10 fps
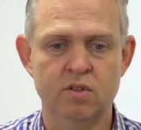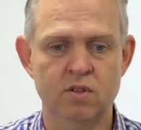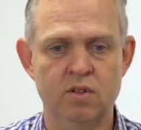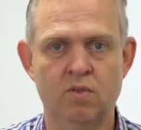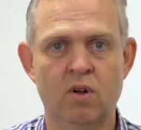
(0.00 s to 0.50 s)

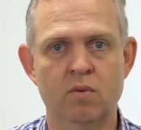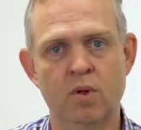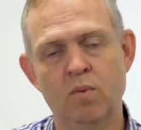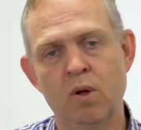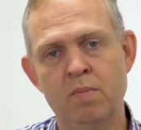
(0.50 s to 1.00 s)
the role.
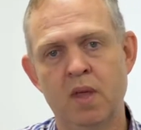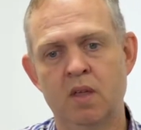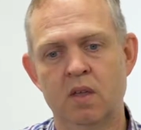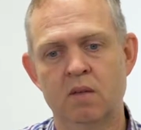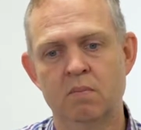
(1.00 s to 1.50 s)
It won't
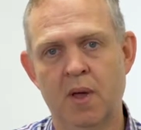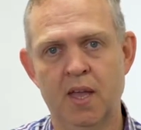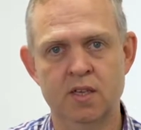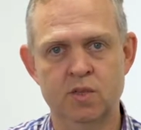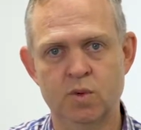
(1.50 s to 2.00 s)
be
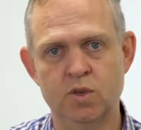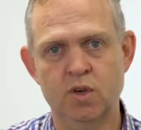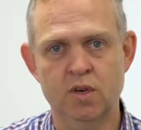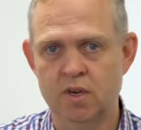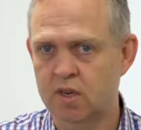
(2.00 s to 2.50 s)
bang, switch
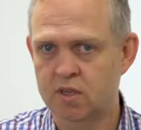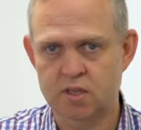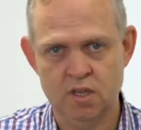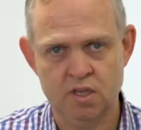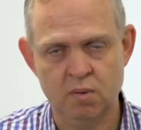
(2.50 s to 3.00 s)
on,
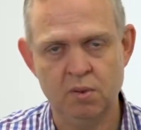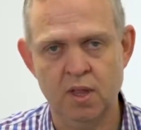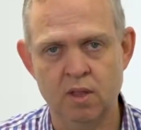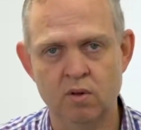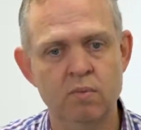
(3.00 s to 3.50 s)
it's
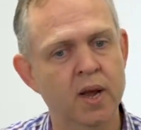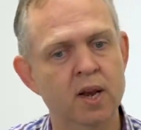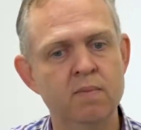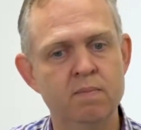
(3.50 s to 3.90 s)
completely automated.